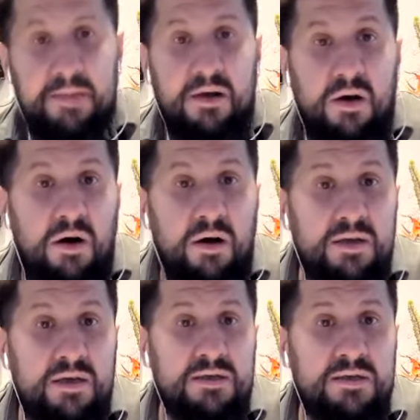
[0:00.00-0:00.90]
God
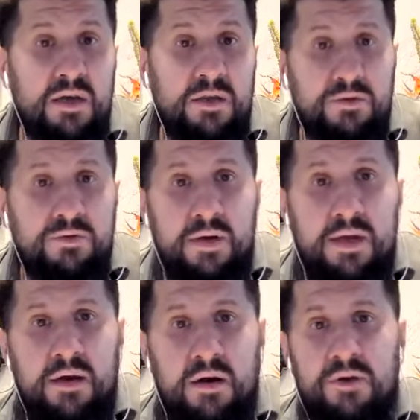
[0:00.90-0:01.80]
is truly
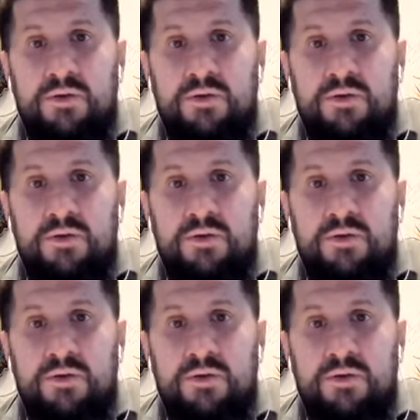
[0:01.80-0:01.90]
God,